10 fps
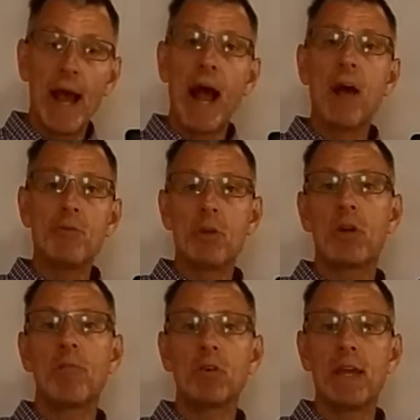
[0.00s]
and how you can
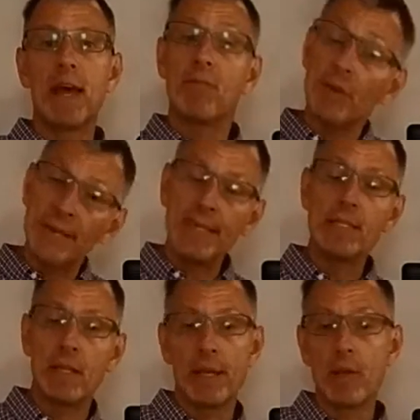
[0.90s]
convert that very
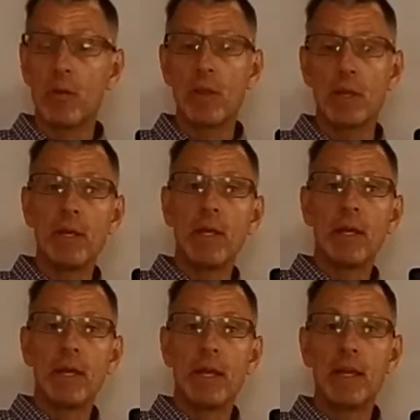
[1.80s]
easily and quickly
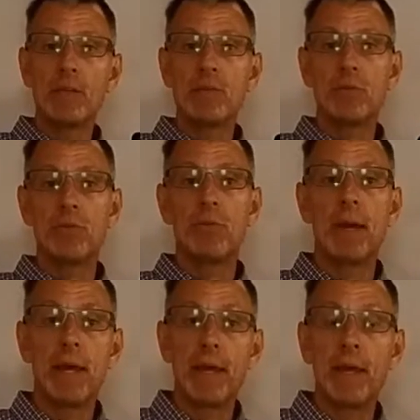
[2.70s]
into
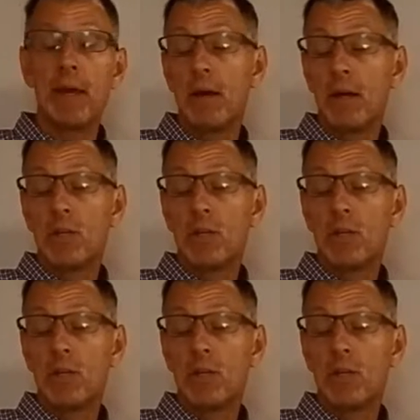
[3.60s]
a